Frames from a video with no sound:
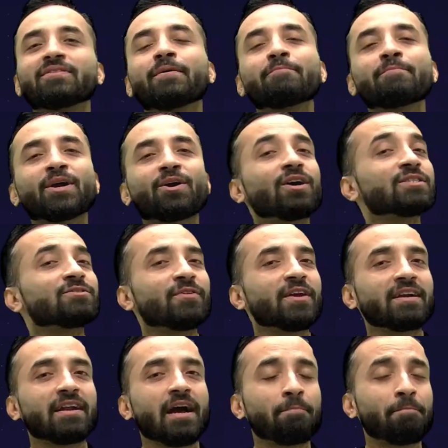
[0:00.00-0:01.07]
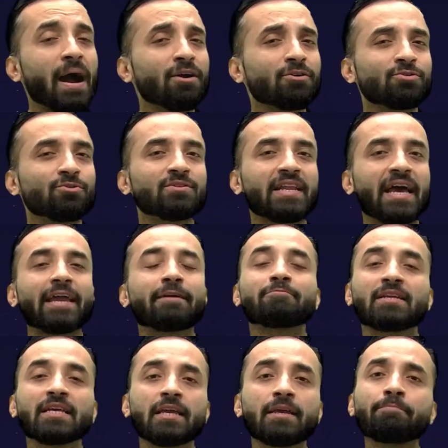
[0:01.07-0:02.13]
because we are about to dive
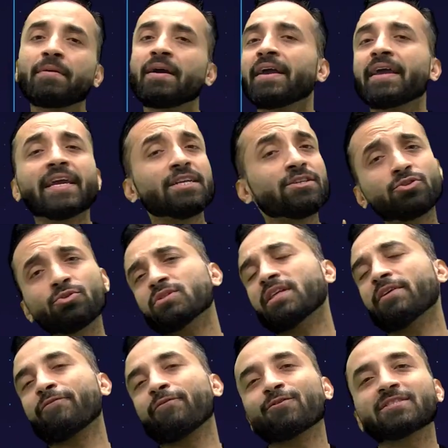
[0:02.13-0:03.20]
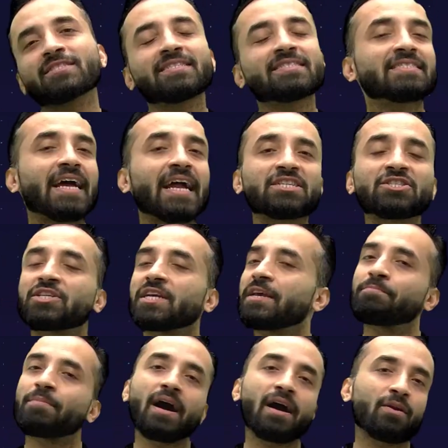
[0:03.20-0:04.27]
deep into the forces that shape
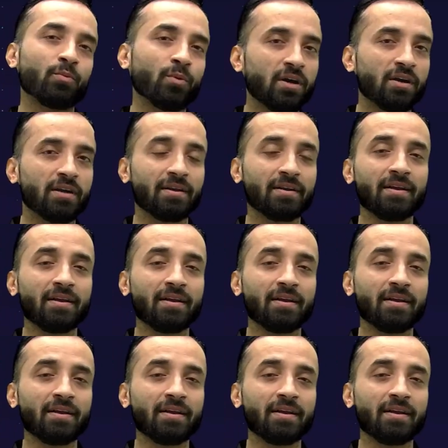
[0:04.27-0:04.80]
our world.